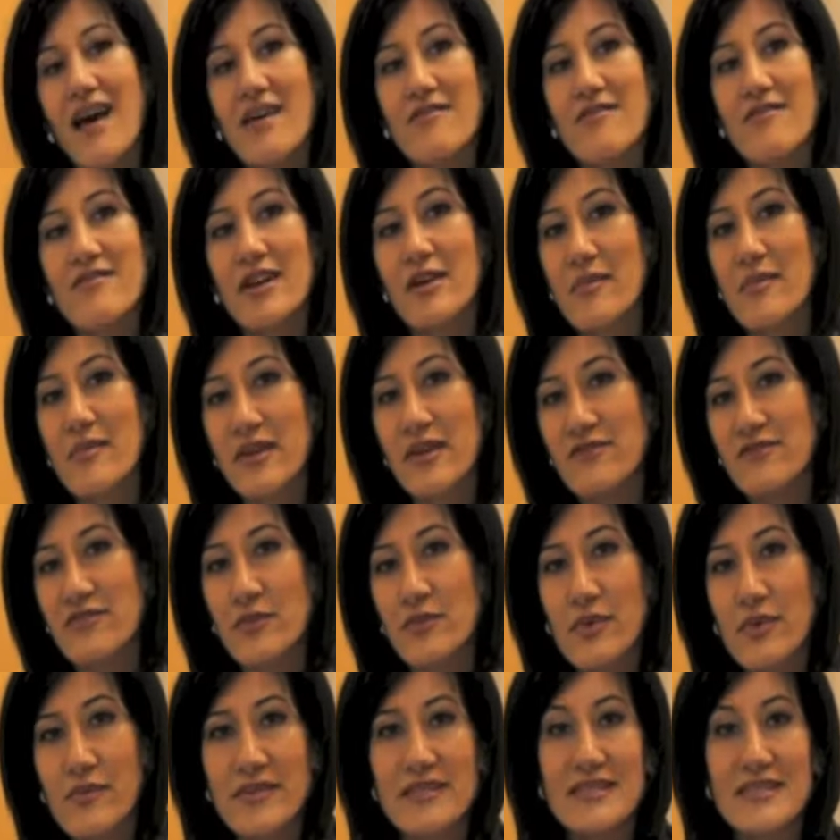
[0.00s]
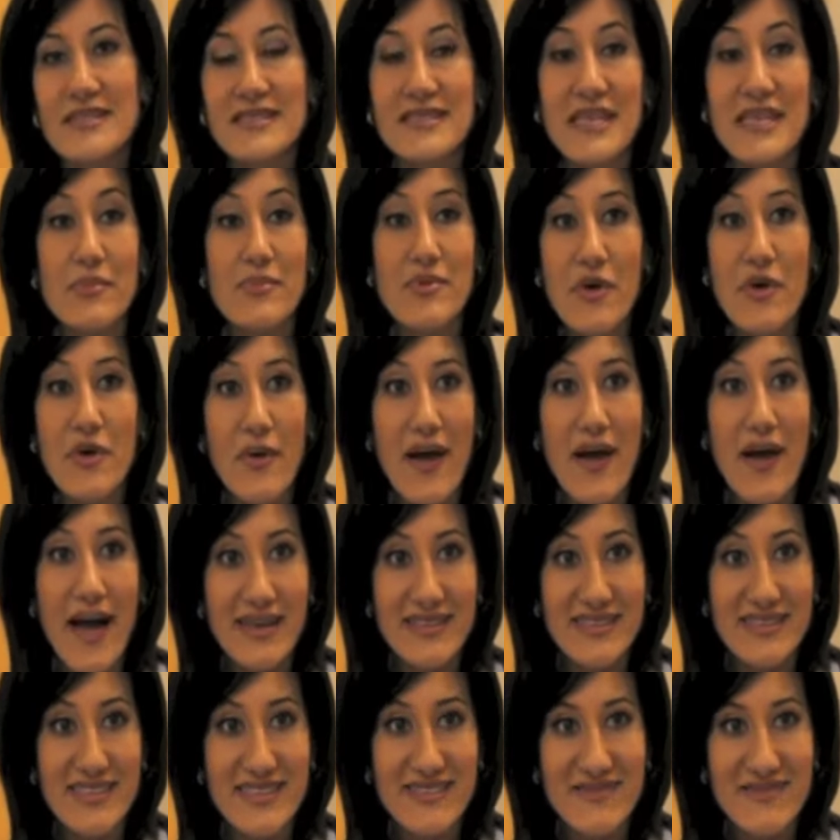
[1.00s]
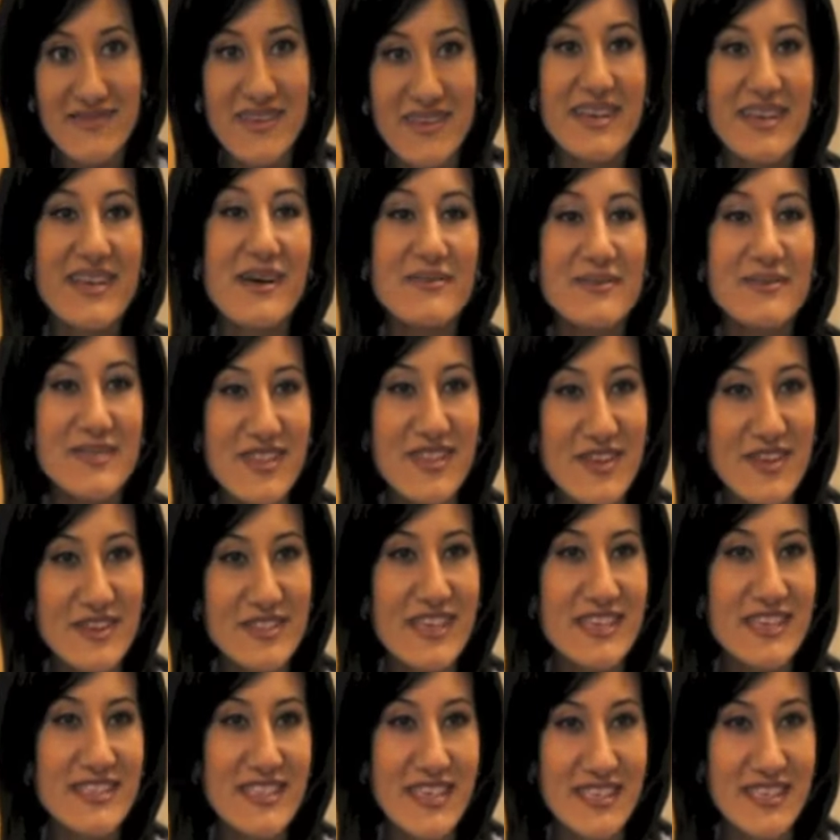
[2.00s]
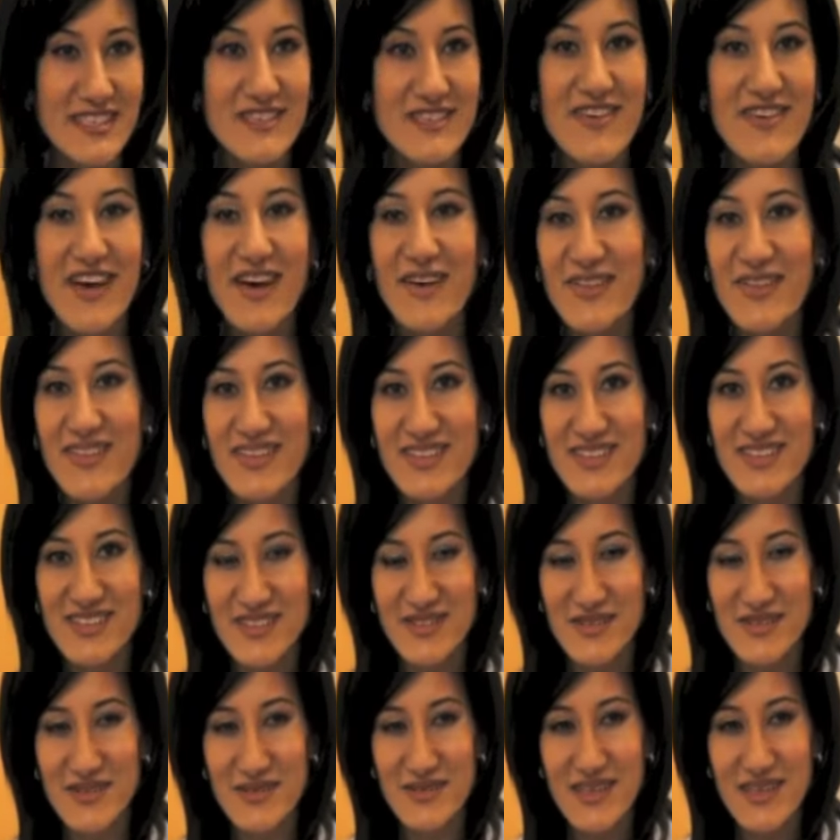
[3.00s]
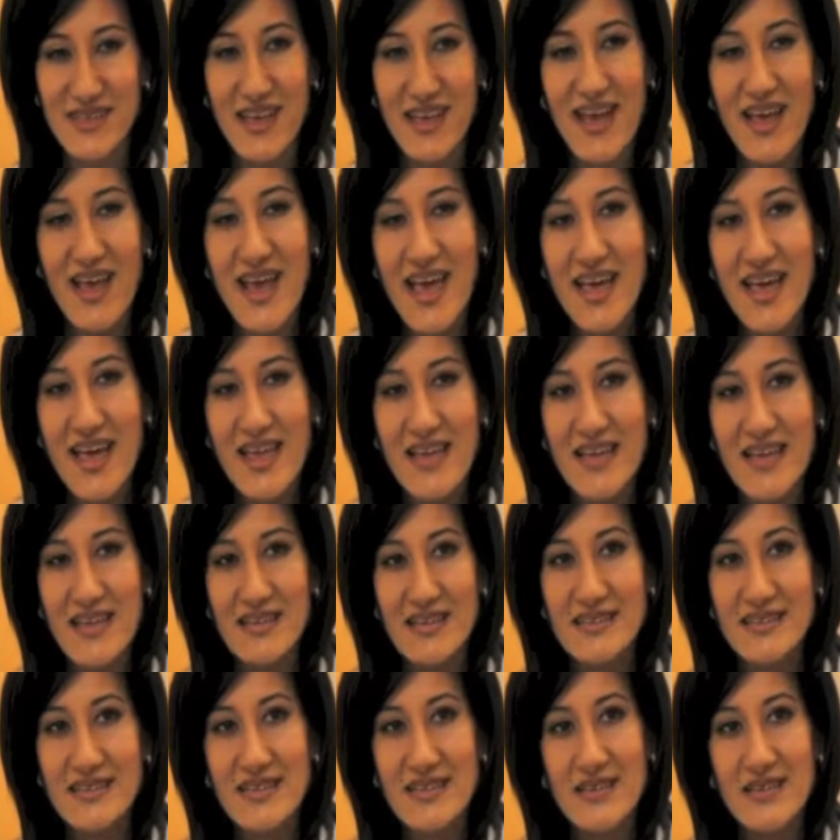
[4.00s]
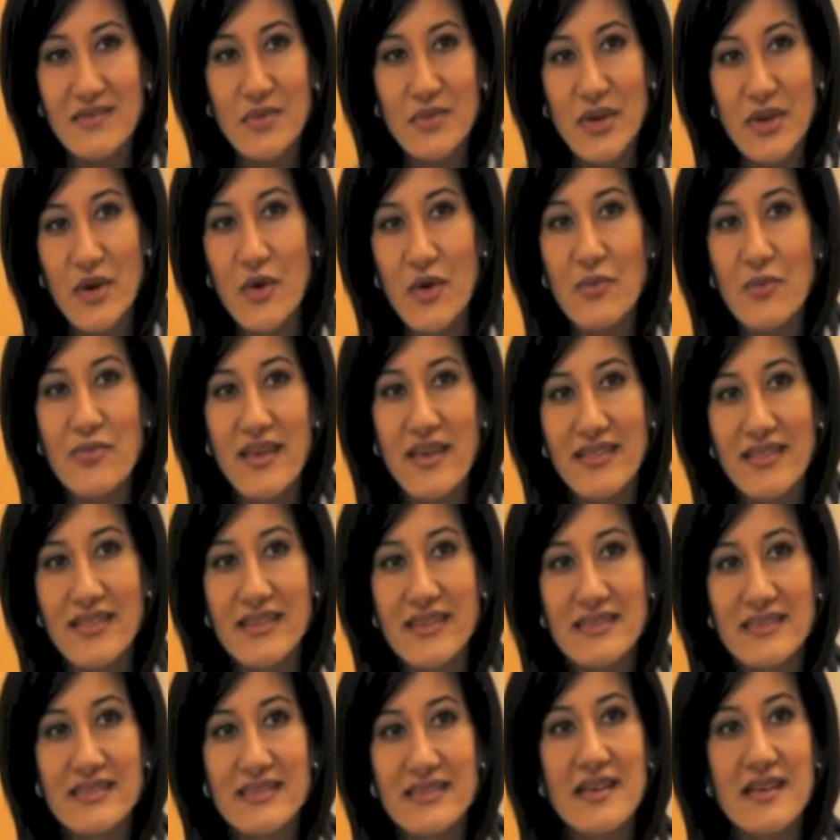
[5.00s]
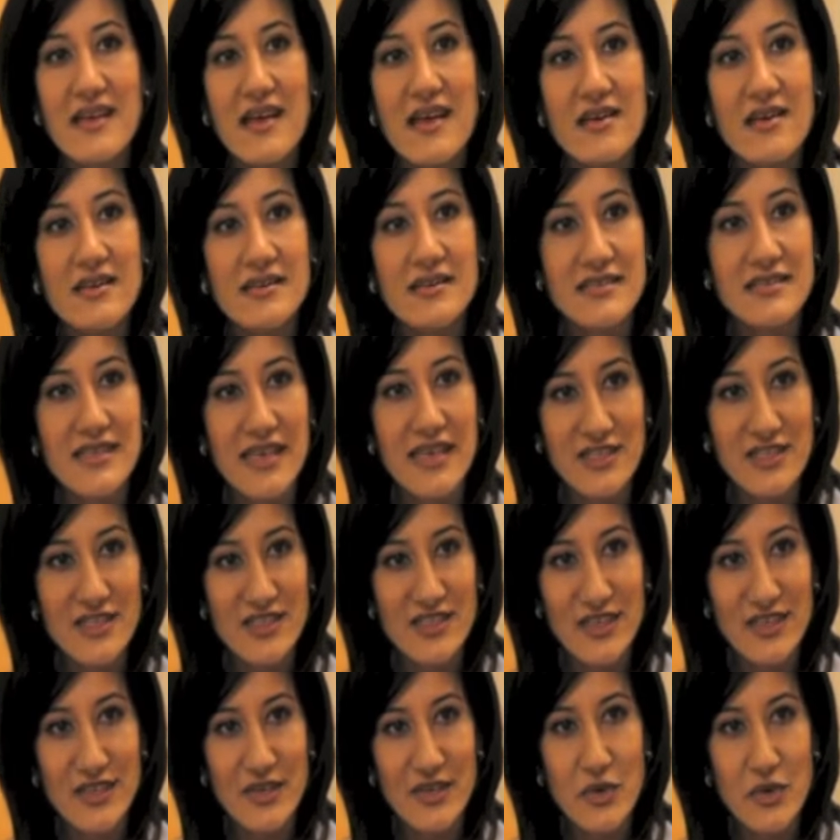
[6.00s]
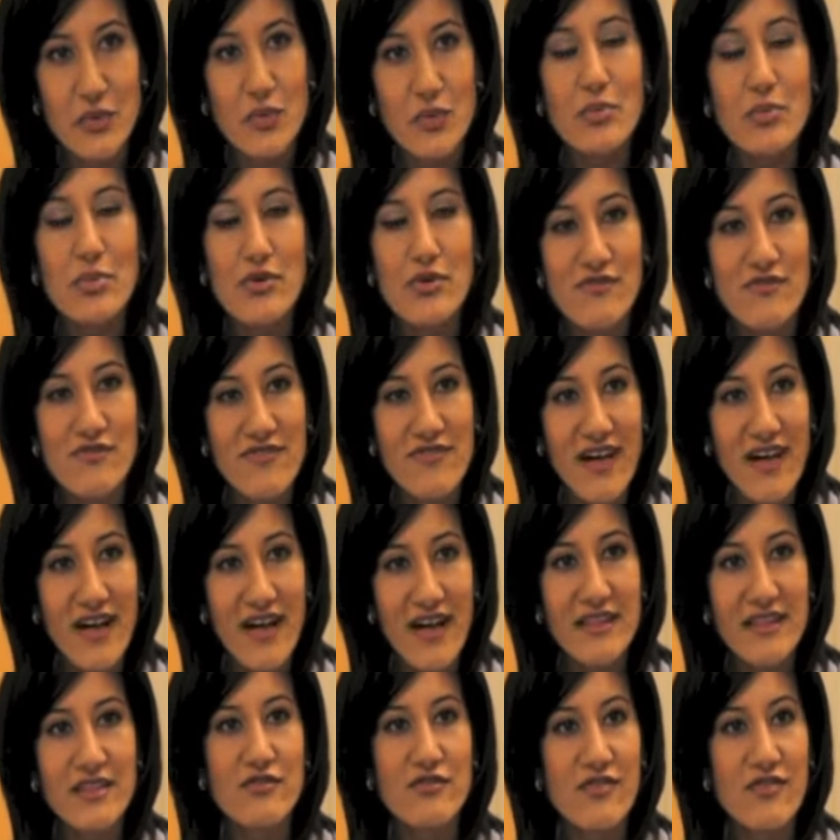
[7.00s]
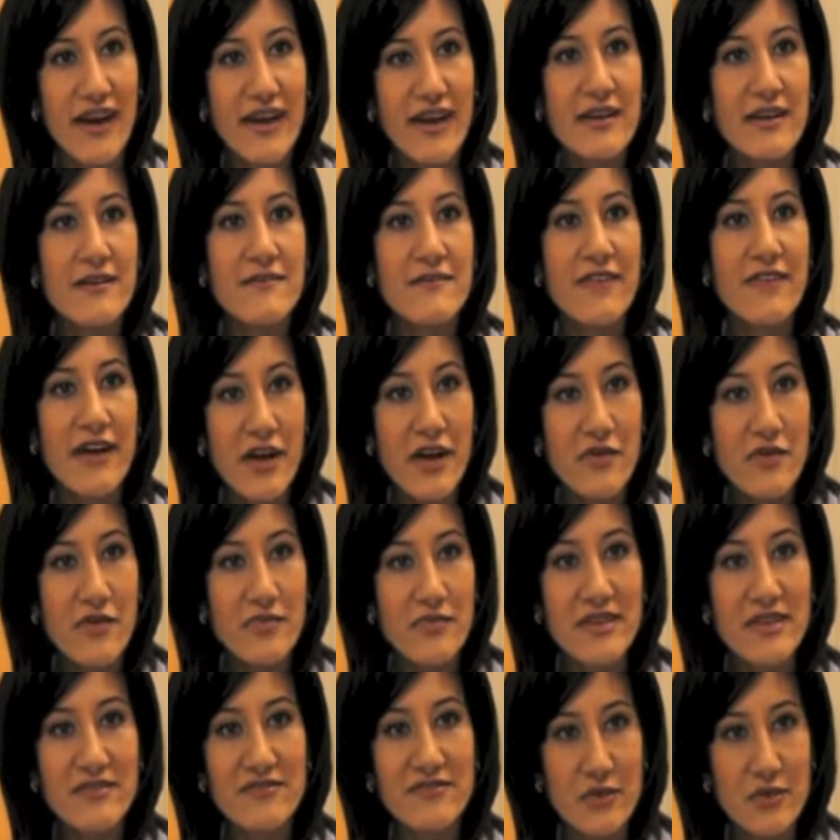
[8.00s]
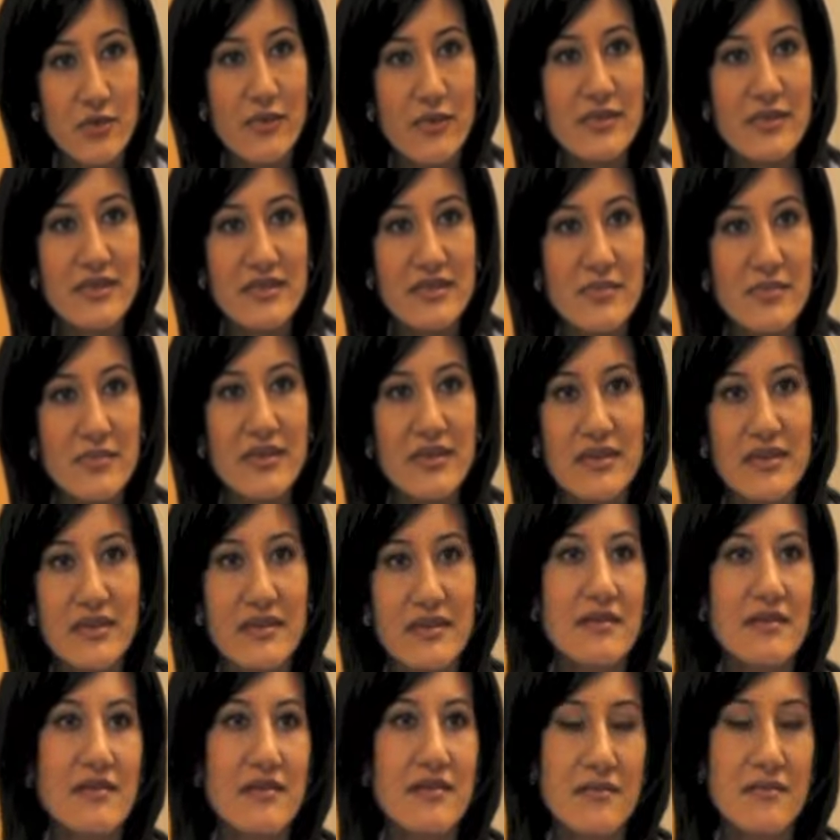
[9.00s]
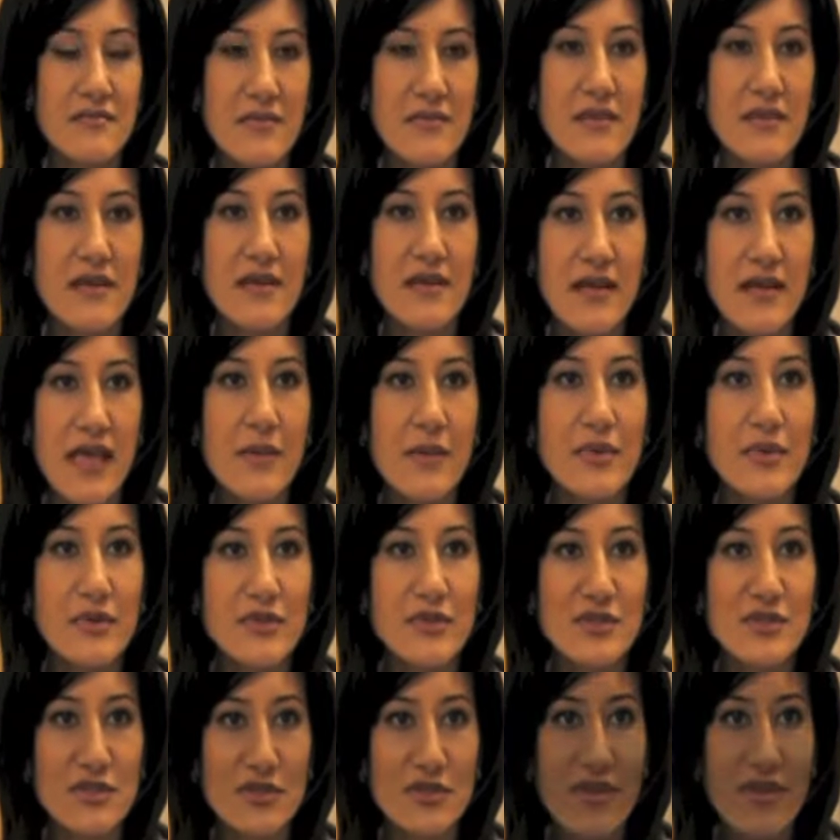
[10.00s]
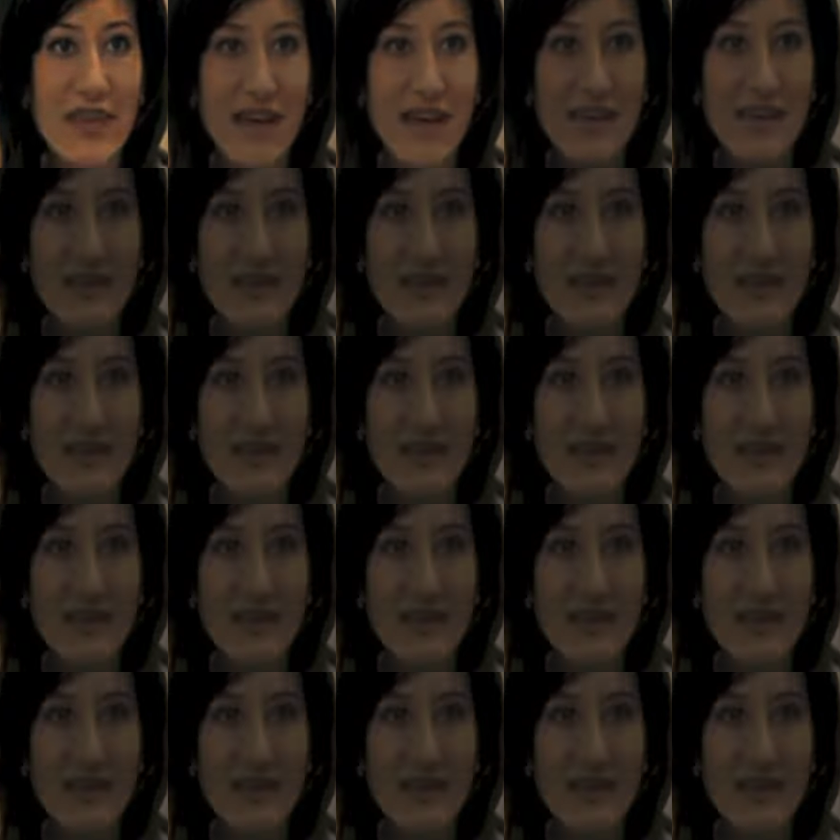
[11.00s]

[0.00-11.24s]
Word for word: I recommend for women to stay proactive when it comes to their digestive health issues, and we hope that this center will provide the right environment for women to be able to do